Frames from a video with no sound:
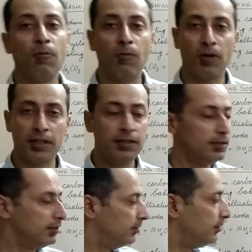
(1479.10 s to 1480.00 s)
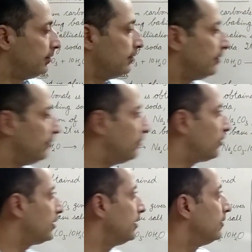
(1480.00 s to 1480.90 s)
water.
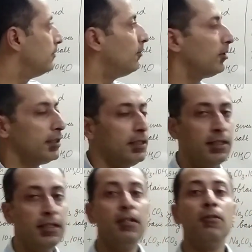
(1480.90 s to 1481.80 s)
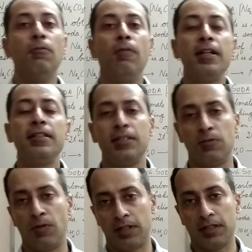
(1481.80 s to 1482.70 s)
What is this
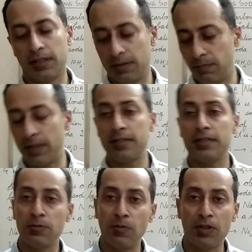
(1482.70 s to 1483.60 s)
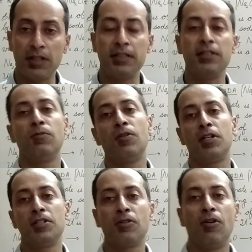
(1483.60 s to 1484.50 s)
water? This water
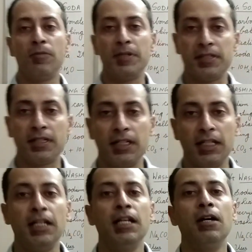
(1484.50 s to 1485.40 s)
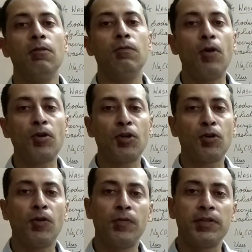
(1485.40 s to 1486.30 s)
is called basically water
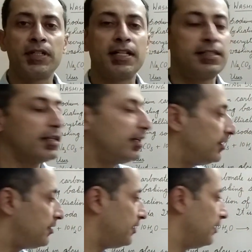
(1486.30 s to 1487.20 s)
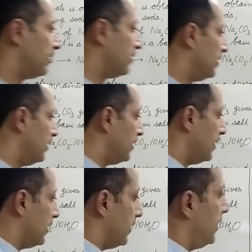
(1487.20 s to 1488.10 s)
of crystallization.
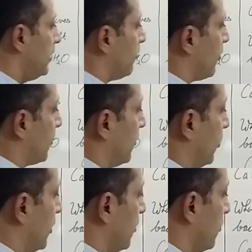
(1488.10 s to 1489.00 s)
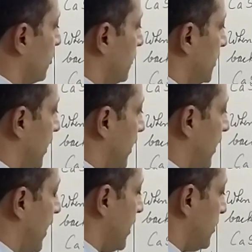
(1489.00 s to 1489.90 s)
These water molecules which are
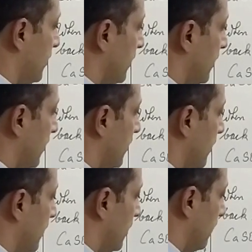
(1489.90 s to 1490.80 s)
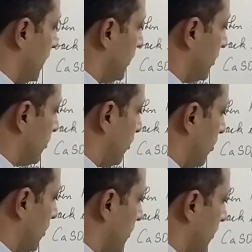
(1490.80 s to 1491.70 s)
attached with the
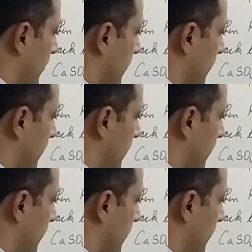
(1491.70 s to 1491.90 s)
salts